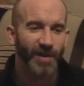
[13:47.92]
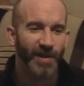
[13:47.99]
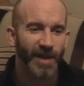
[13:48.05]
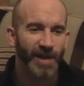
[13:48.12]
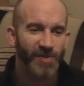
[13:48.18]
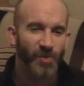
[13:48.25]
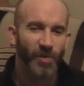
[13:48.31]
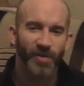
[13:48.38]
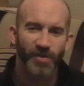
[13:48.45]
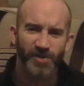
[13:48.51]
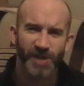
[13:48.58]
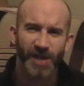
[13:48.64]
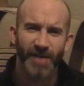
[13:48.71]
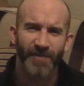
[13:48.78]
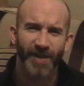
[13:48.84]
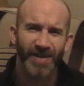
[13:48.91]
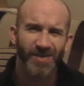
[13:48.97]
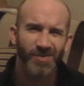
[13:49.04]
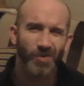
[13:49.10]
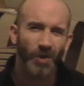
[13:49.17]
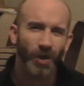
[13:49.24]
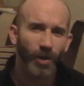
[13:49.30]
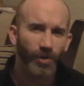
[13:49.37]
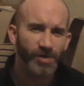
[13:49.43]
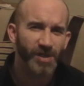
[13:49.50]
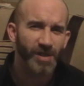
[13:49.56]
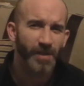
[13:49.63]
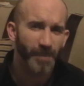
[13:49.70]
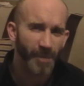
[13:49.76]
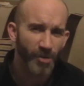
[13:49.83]
is one of those kind of actors who looks in
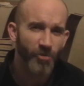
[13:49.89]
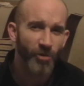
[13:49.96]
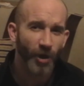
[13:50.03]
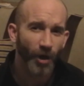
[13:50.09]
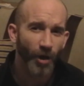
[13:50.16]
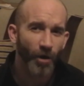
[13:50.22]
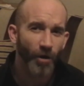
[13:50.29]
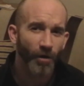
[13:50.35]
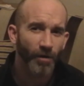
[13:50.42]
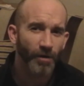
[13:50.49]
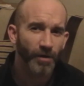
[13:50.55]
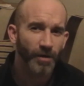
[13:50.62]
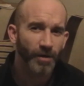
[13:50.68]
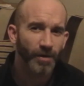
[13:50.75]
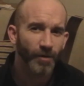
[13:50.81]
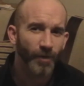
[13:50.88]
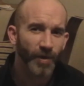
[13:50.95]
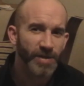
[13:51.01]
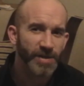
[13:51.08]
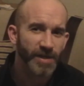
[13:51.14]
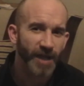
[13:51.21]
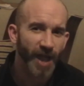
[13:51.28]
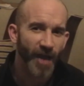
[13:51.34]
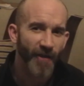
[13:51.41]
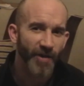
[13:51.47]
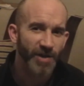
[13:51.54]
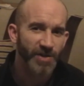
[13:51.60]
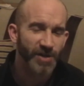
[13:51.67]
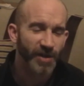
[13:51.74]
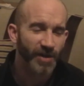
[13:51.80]
the mirror a lot when he's in
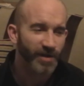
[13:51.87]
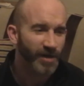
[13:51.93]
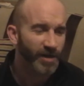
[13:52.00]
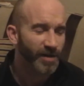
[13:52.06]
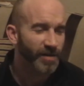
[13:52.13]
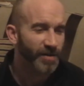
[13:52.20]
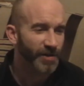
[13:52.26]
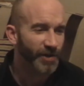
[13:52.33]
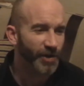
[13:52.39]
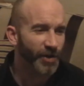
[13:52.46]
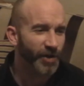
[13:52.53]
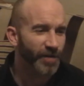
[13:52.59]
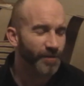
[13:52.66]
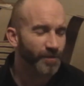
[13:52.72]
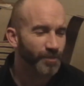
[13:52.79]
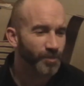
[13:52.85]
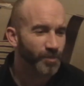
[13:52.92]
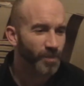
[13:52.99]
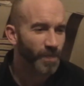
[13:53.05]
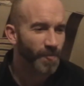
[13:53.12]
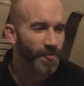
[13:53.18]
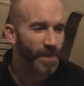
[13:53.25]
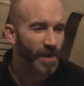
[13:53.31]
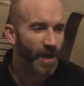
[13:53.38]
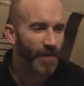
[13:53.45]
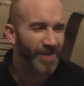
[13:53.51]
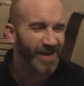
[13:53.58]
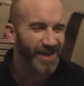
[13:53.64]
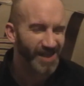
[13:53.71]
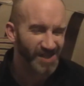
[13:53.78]
character, I
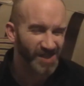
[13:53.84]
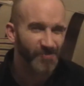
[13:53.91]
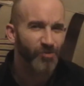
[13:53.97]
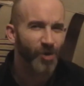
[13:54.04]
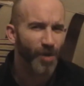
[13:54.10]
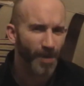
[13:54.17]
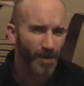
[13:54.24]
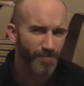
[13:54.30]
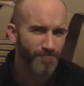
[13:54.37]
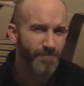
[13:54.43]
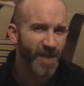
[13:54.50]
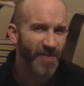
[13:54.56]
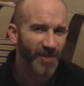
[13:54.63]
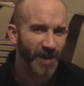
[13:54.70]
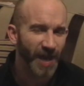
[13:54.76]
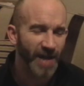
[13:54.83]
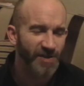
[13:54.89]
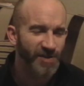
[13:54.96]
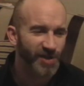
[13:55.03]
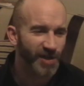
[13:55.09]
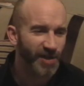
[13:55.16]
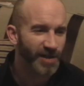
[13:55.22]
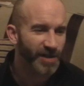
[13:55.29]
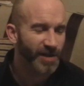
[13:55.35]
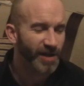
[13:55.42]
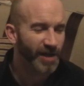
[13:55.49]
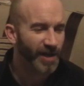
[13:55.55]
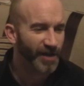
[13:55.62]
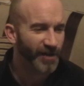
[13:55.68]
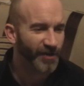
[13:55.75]
mean, he is a proper method actor,
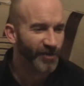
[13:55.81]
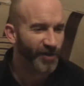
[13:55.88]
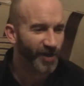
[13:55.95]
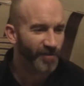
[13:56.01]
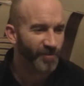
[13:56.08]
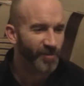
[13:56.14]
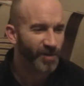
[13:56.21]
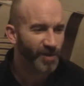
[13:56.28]
and the